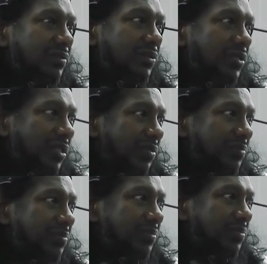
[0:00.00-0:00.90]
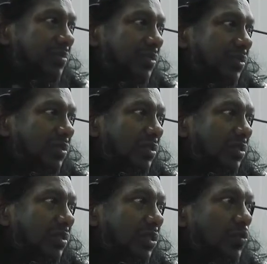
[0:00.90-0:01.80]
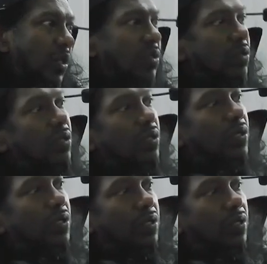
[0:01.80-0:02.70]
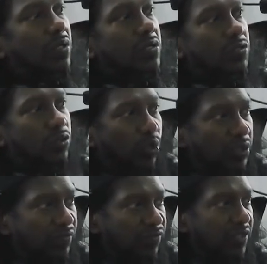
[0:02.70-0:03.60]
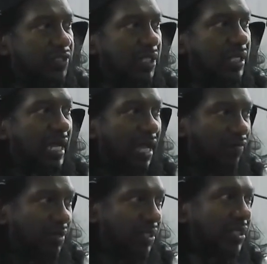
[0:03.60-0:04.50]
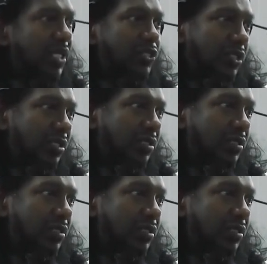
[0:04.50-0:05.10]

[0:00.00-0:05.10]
See? That's why Newtonian physics have limitation.